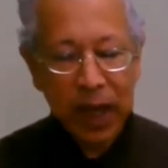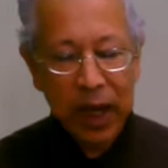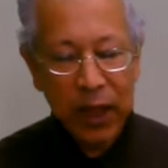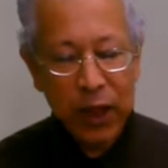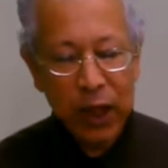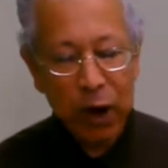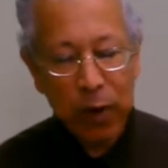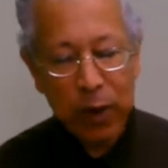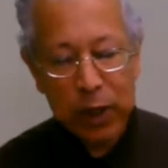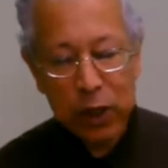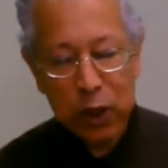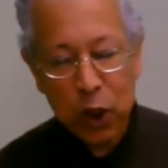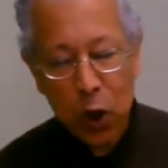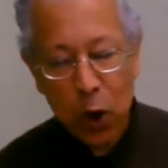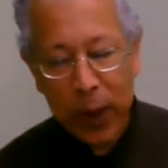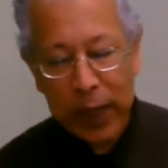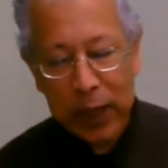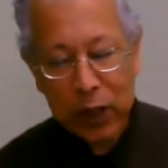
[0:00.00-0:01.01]
There is
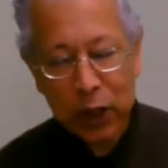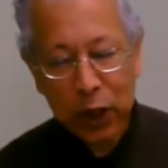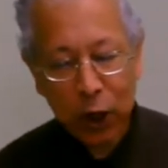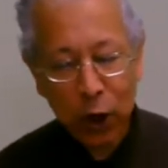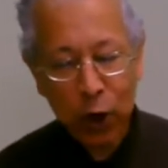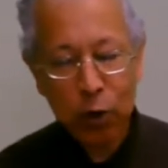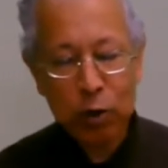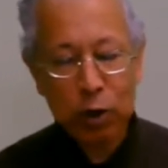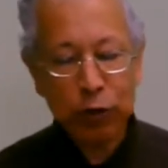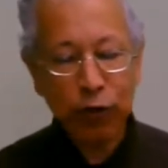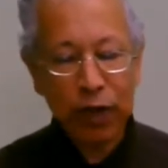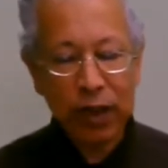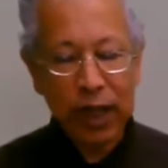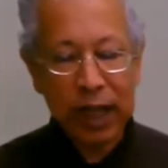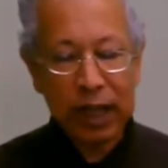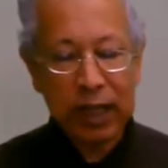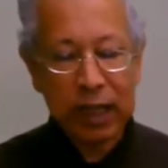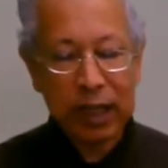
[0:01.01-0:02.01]
no excuse for
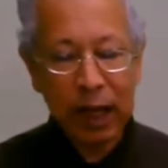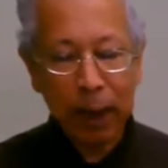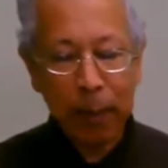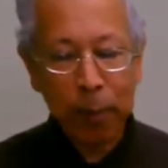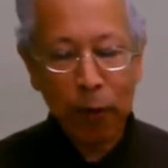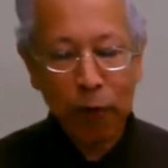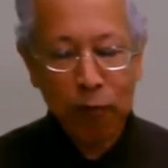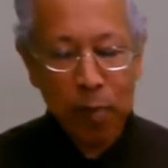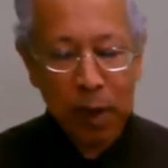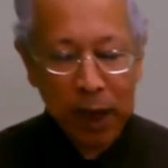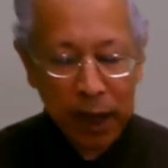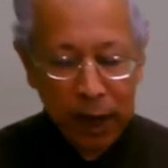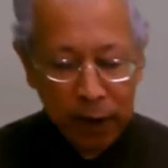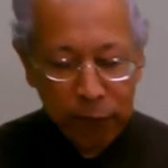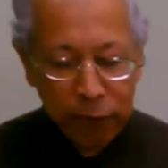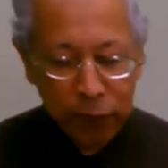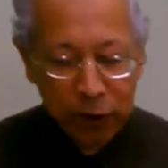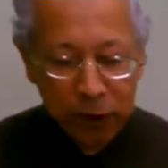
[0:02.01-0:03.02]
that type of
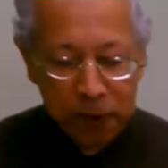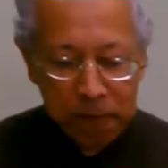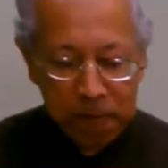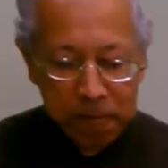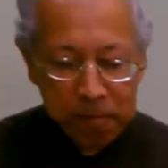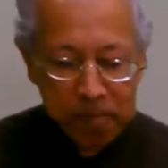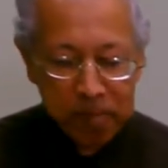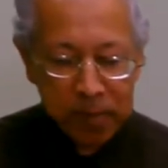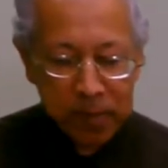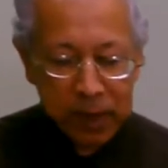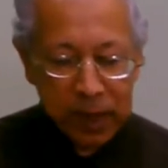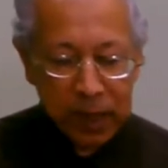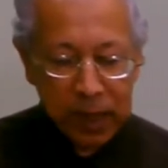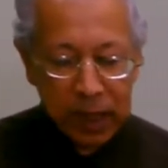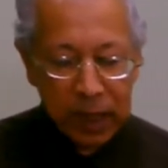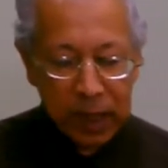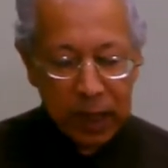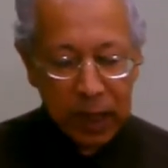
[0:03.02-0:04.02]
behavior.
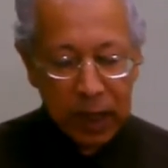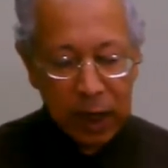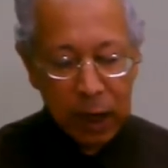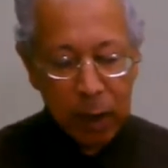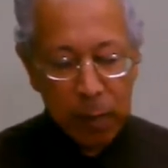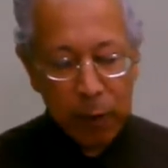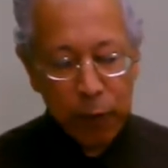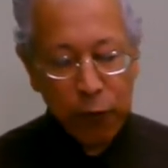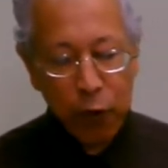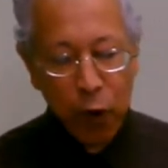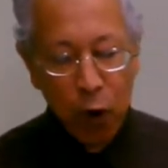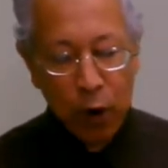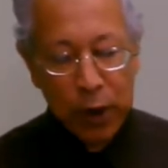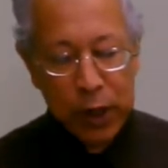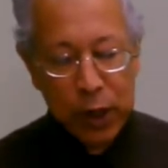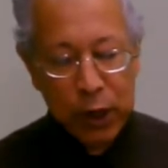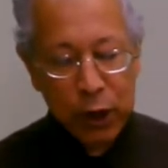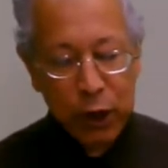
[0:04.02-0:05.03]
Number 4,
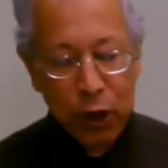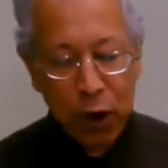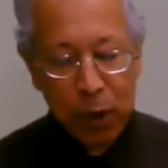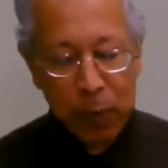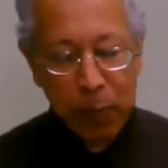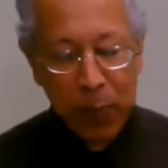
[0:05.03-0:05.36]
in the third